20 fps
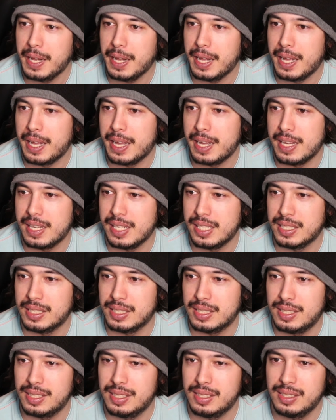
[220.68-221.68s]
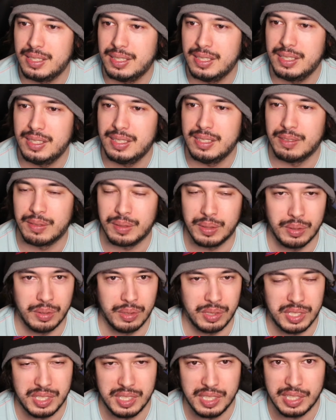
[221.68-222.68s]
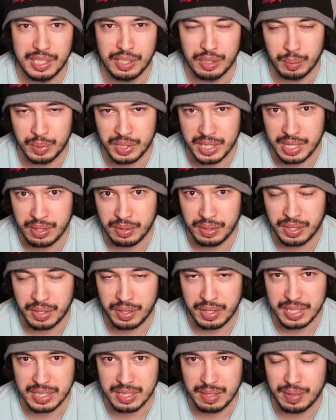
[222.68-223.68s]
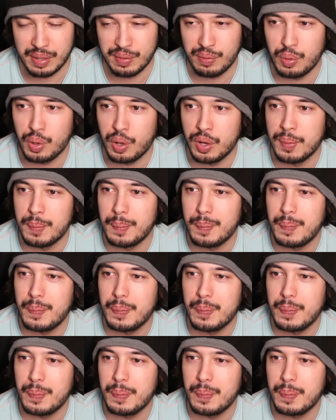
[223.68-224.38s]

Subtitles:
And of course, he commentated on the likes of F1